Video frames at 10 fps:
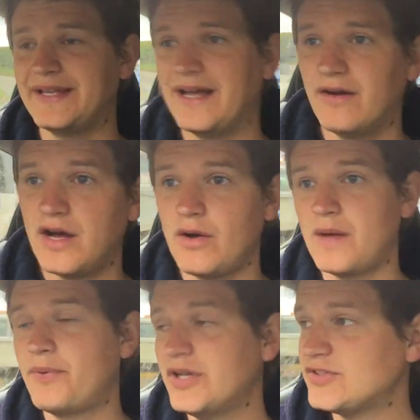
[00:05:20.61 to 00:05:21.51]
Now, I
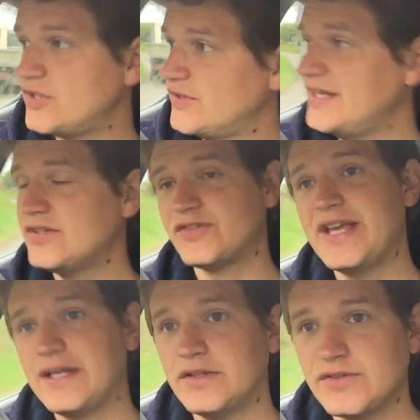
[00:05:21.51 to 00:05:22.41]
put it to you, these
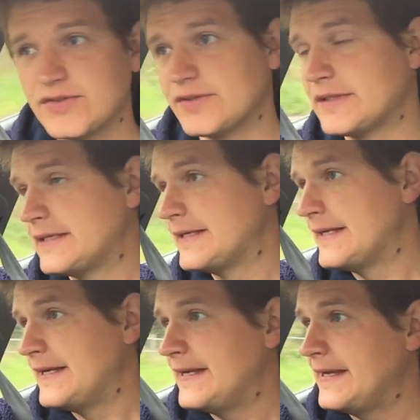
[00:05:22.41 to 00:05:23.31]
things,
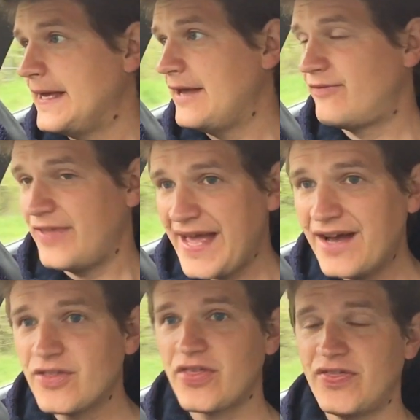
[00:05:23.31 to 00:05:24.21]
if they
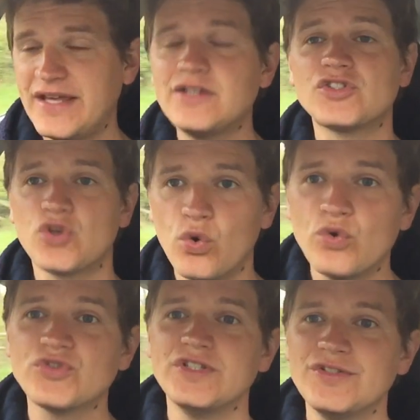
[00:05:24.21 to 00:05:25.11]
are the things
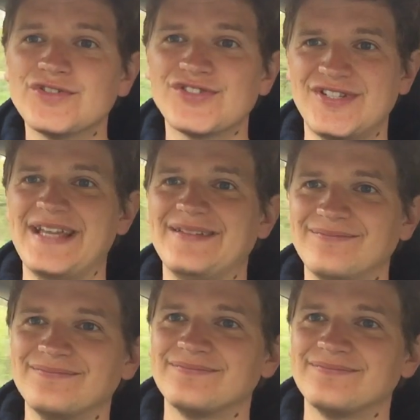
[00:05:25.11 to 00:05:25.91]
causing you to sin,